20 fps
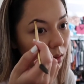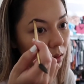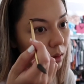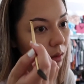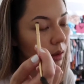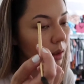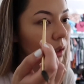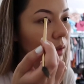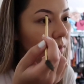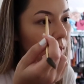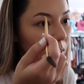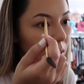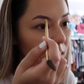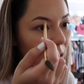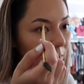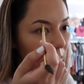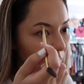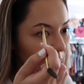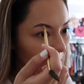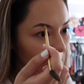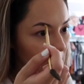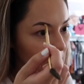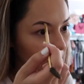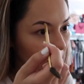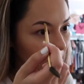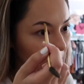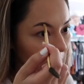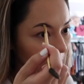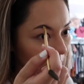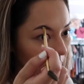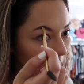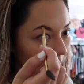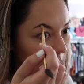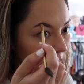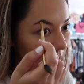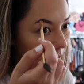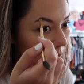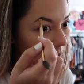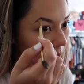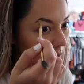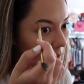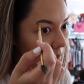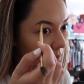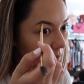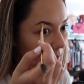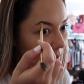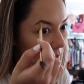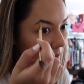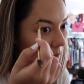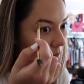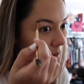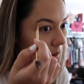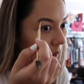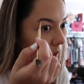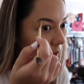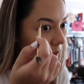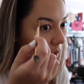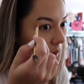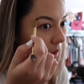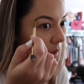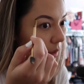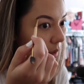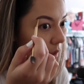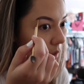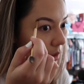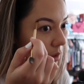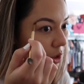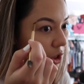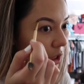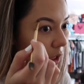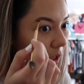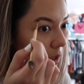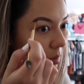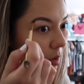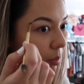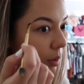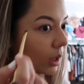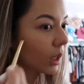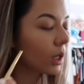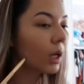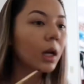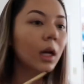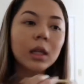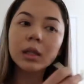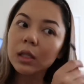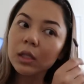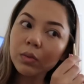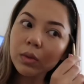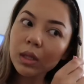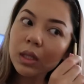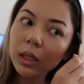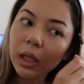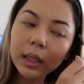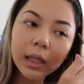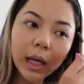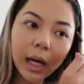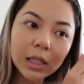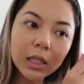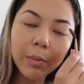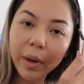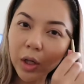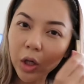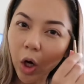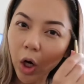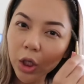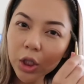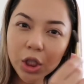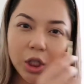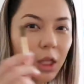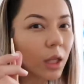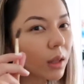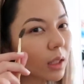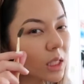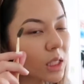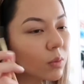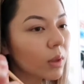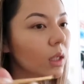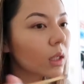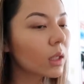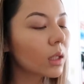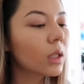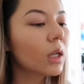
And I've noticed that my brows aren't really identical. Like, they're shaped, but this one slightly has a better arch than this one.